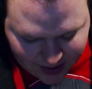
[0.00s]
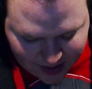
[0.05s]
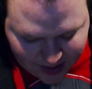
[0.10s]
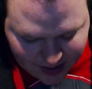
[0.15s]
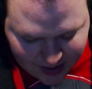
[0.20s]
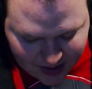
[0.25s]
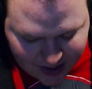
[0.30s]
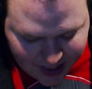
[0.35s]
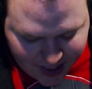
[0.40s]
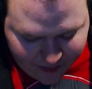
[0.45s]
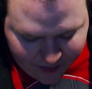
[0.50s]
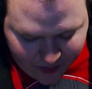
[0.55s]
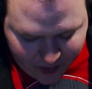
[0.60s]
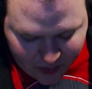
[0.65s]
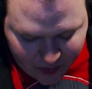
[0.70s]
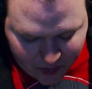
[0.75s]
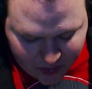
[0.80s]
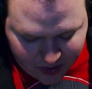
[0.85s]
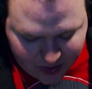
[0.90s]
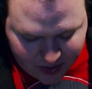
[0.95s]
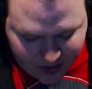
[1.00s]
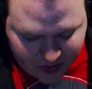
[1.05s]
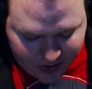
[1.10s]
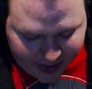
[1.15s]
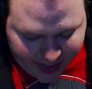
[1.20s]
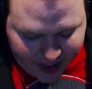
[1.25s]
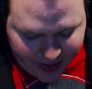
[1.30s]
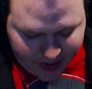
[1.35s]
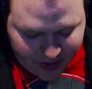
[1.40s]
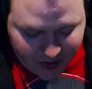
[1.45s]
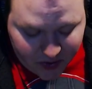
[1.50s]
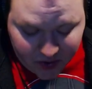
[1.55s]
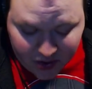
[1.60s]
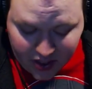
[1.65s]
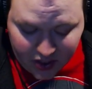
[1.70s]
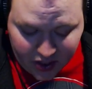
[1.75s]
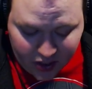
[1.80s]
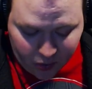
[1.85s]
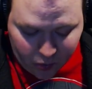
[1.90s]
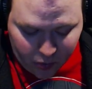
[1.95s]
If you decide to seek
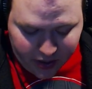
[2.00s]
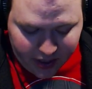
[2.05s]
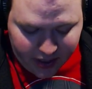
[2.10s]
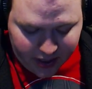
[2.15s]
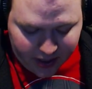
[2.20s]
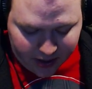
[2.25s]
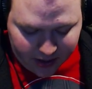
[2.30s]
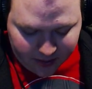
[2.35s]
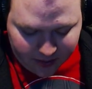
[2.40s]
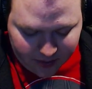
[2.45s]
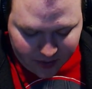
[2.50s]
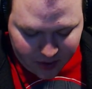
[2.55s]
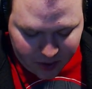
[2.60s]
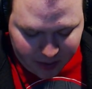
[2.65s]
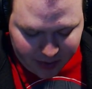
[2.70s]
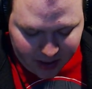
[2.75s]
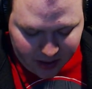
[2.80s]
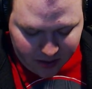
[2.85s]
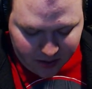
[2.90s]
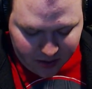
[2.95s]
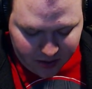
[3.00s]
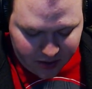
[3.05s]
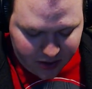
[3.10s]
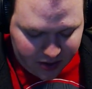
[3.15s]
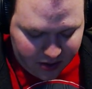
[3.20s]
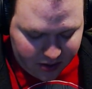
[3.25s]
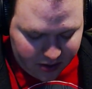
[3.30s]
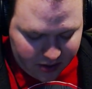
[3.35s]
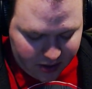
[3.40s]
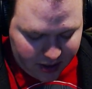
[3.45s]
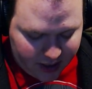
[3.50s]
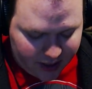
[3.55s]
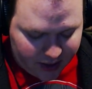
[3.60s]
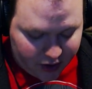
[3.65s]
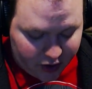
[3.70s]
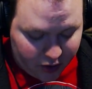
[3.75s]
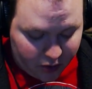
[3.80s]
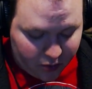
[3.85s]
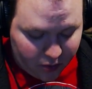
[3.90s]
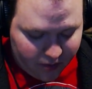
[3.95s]
the ring spell,
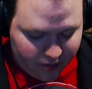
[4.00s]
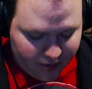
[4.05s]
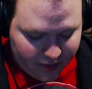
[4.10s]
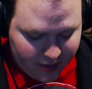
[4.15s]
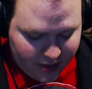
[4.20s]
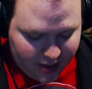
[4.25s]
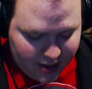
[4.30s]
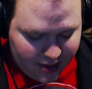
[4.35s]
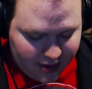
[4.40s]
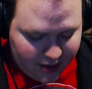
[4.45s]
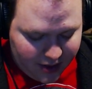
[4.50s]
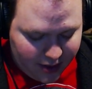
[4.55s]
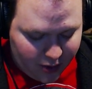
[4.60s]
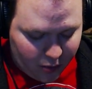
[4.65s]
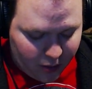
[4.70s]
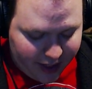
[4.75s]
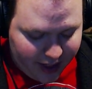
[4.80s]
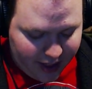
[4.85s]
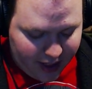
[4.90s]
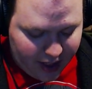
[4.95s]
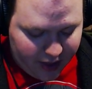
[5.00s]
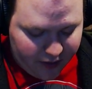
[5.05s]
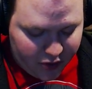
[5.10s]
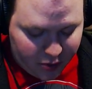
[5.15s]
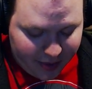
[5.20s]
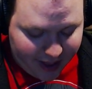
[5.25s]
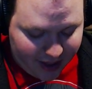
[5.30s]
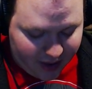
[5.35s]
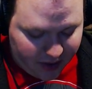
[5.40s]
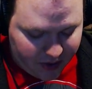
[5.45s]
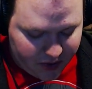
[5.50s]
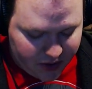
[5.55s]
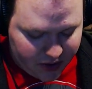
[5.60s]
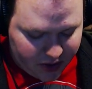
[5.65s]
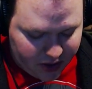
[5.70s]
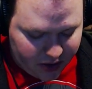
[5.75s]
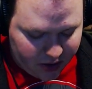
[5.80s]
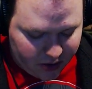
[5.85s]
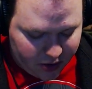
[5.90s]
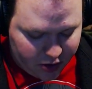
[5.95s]
the ring of spells,
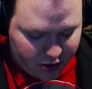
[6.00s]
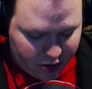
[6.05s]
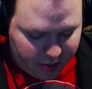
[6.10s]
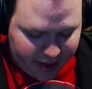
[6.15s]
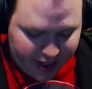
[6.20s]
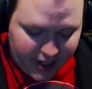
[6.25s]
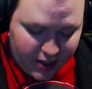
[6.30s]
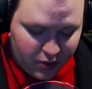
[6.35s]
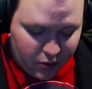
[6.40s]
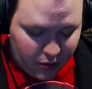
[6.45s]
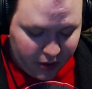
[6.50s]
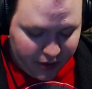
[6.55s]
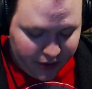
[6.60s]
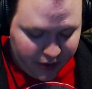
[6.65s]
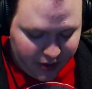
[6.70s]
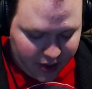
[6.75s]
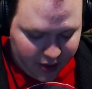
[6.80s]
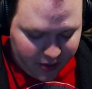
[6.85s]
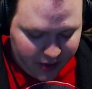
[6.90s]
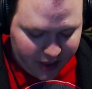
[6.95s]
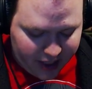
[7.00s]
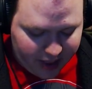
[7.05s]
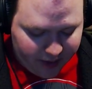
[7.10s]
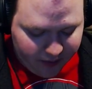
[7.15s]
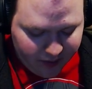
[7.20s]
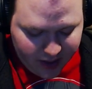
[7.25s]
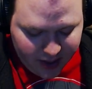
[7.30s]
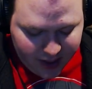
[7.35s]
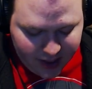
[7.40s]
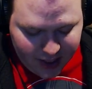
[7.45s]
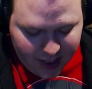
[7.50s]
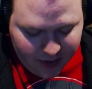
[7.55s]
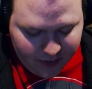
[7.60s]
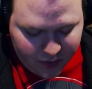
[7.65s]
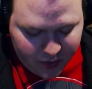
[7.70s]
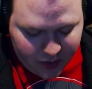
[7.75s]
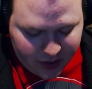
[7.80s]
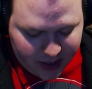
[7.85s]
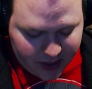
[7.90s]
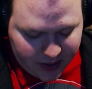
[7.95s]
turn to page 133.
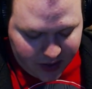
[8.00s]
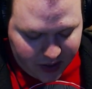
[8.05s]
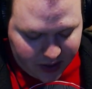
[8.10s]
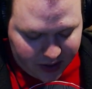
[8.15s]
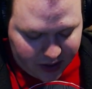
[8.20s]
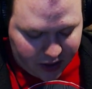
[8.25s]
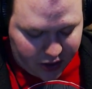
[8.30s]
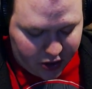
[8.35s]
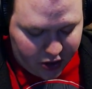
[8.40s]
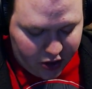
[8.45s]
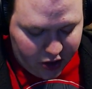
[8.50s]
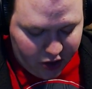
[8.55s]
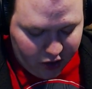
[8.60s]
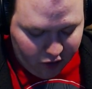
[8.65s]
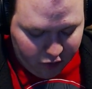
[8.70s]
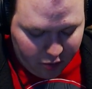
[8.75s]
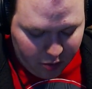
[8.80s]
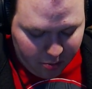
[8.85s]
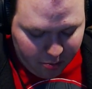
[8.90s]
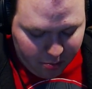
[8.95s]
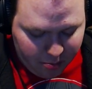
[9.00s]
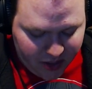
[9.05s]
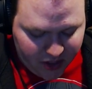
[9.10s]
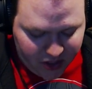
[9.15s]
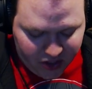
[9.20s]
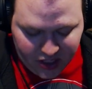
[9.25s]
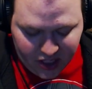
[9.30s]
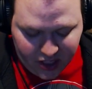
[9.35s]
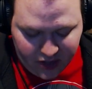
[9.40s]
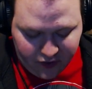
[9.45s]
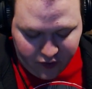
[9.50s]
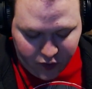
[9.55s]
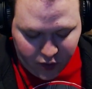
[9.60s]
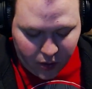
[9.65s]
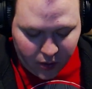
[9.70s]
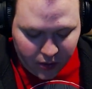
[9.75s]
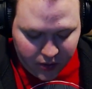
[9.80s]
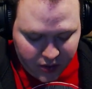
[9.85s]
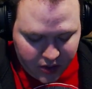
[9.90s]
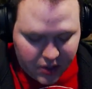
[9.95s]
Try to seek the cube of mystic
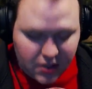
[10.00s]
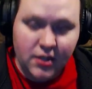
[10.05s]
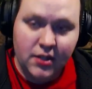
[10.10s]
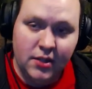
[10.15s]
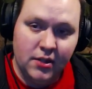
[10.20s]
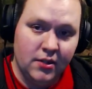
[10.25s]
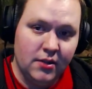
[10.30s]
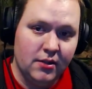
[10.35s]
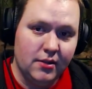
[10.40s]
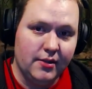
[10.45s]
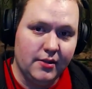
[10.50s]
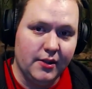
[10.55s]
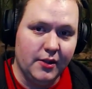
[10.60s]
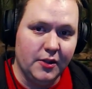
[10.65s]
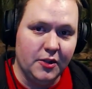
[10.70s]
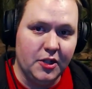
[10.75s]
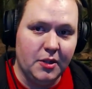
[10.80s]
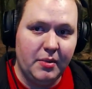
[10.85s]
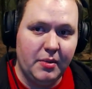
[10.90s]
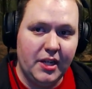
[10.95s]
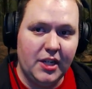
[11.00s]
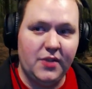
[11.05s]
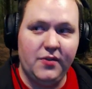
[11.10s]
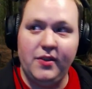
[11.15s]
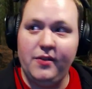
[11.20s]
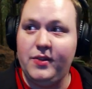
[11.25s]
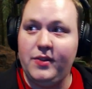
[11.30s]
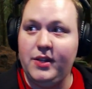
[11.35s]
force, page 50.